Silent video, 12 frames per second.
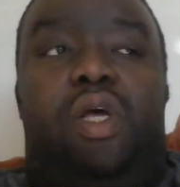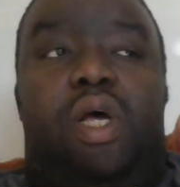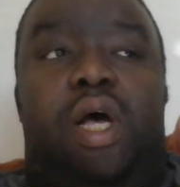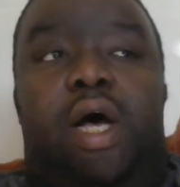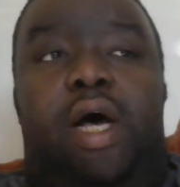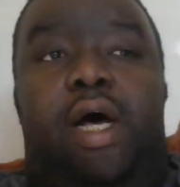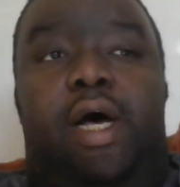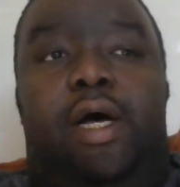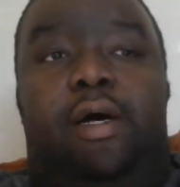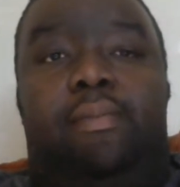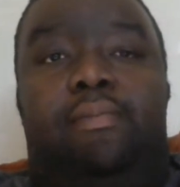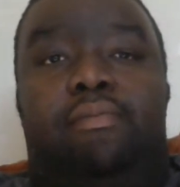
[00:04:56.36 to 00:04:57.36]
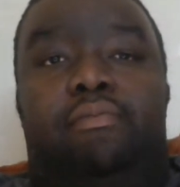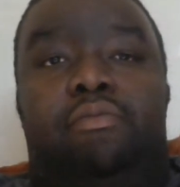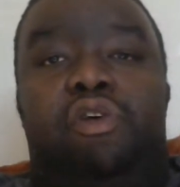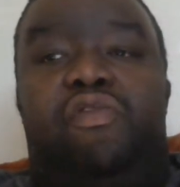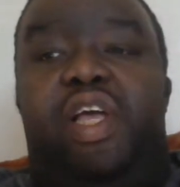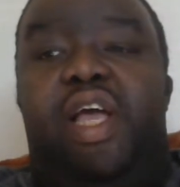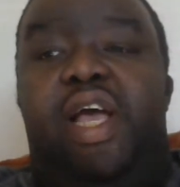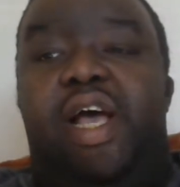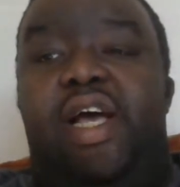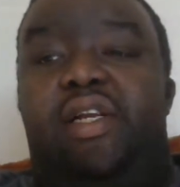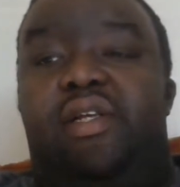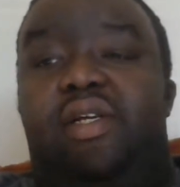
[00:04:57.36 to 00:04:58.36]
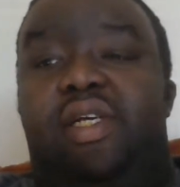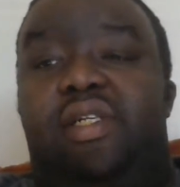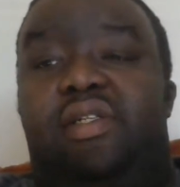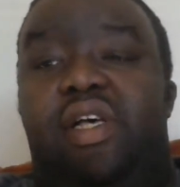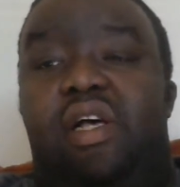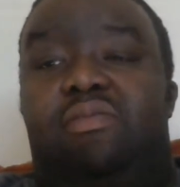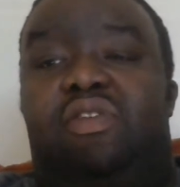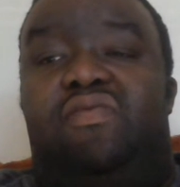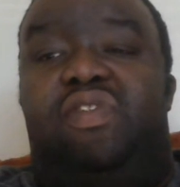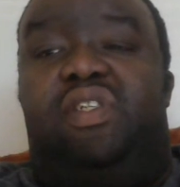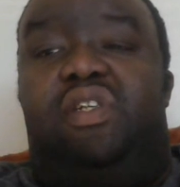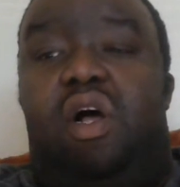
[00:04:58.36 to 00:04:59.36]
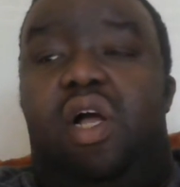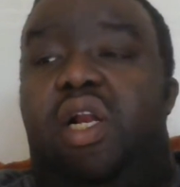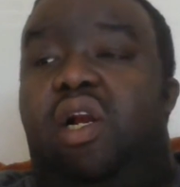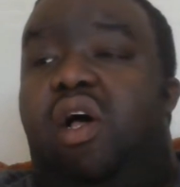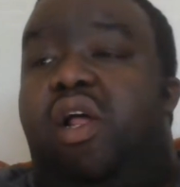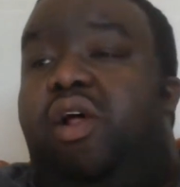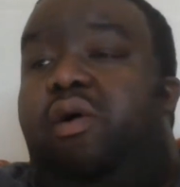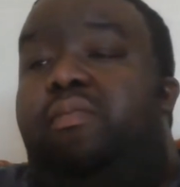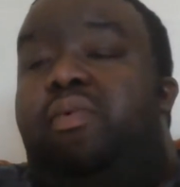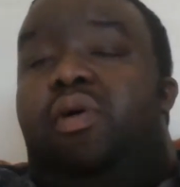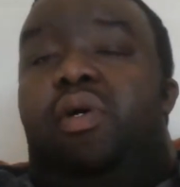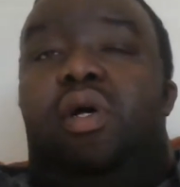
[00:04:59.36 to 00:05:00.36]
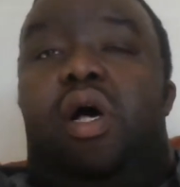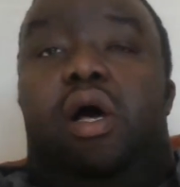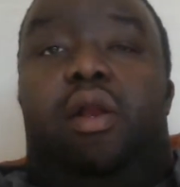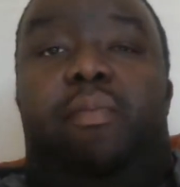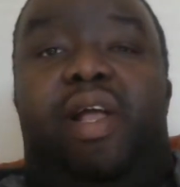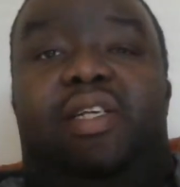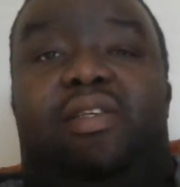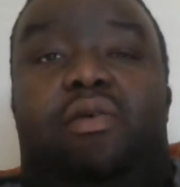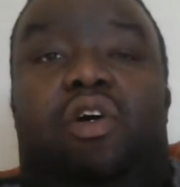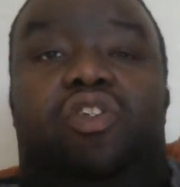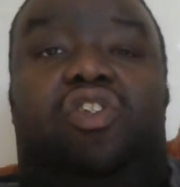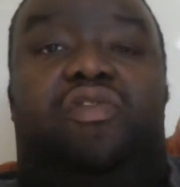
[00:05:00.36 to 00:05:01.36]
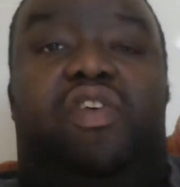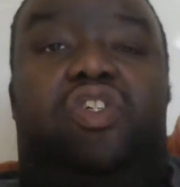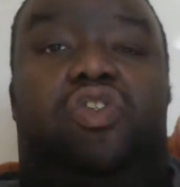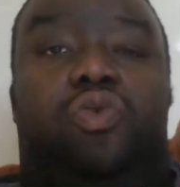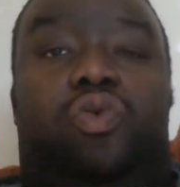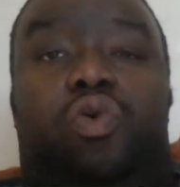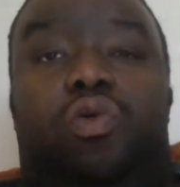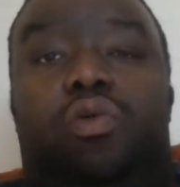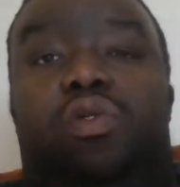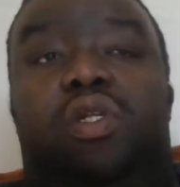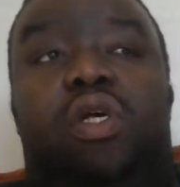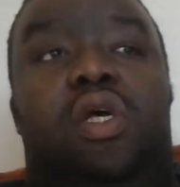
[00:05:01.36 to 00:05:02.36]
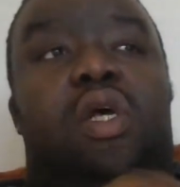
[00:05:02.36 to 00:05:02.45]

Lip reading: Moving ahead in terms of the starting lineup, I'm going to make some controversial calls.